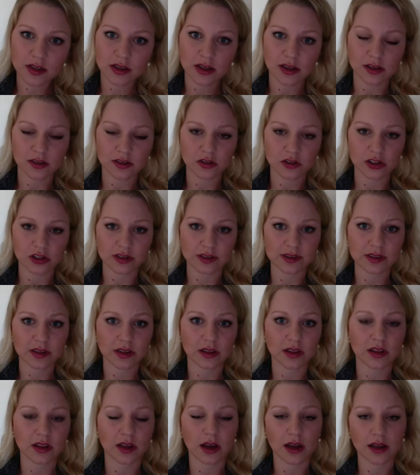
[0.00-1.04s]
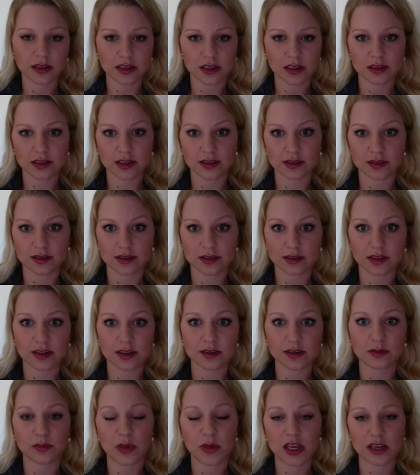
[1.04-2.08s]
It's just the Huntington's
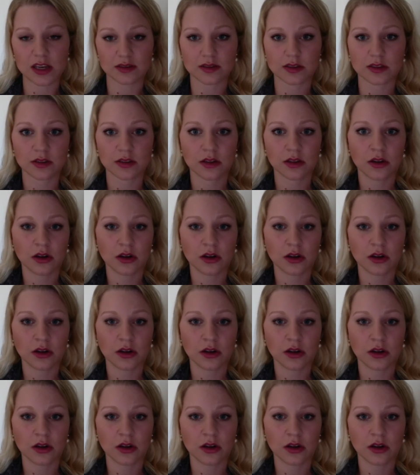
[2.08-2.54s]
disease makes